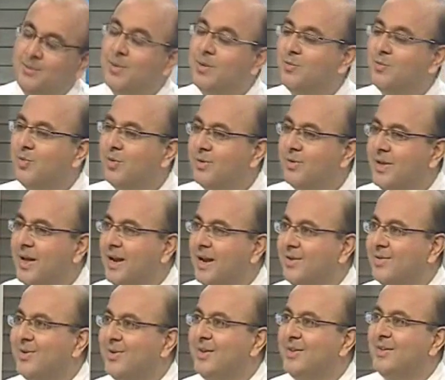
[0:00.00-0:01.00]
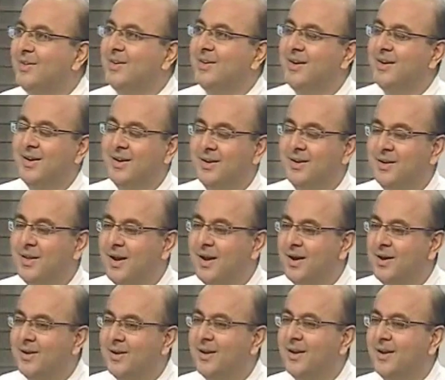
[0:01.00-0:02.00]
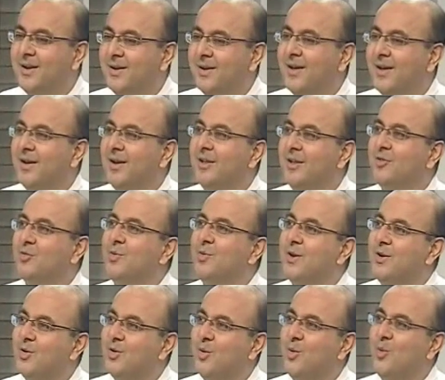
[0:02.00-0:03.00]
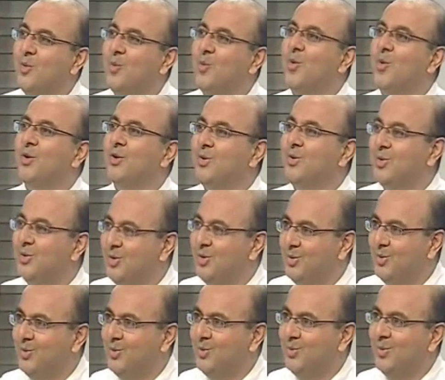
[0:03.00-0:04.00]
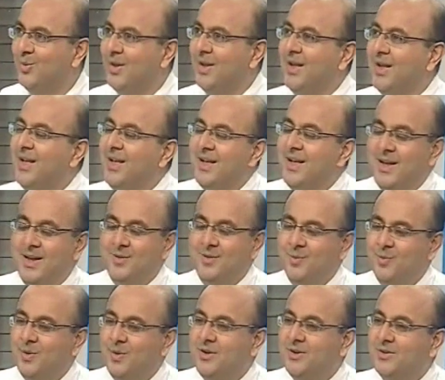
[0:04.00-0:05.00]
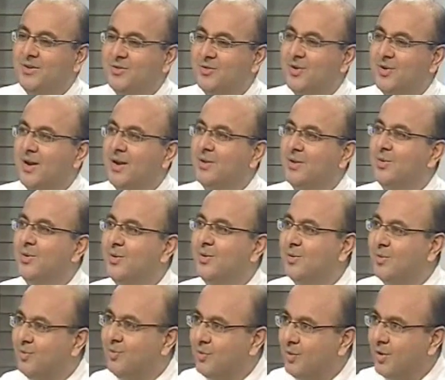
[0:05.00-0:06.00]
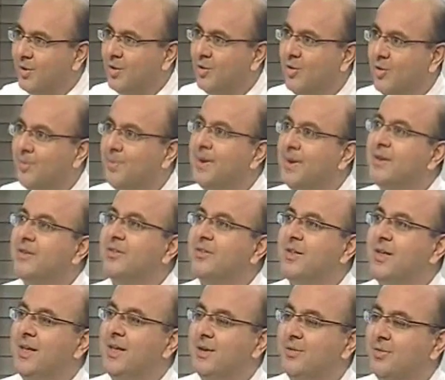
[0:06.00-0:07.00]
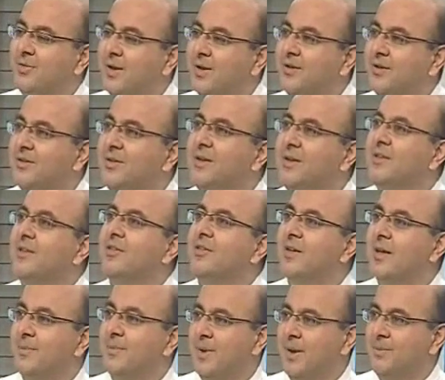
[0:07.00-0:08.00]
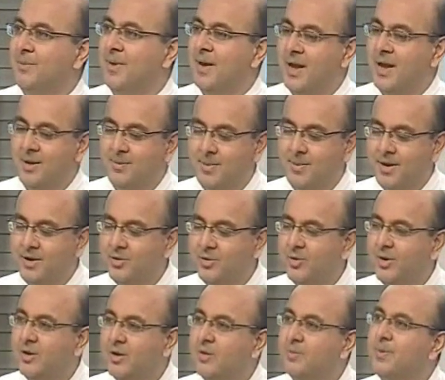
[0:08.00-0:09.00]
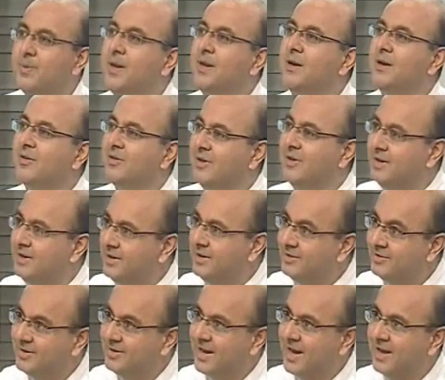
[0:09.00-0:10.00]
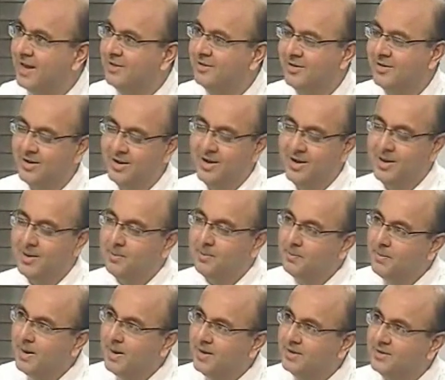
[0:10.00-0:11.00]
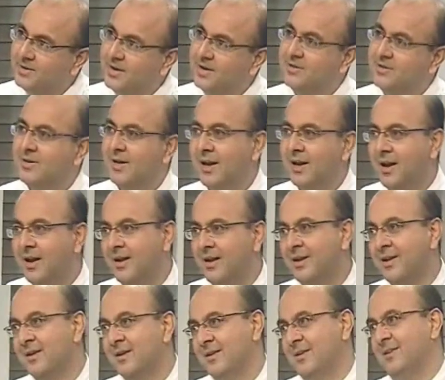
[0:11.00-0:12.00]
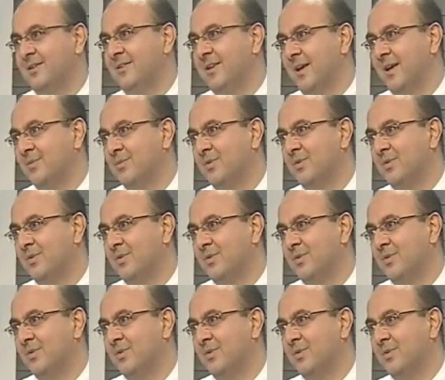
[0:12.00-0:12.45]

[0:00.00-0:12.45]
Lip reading: But for that reason, until and unless we know what to do, we just try to follow up and see if that disease is coming back by doing repeated CT scans, blood tests and clinical exams.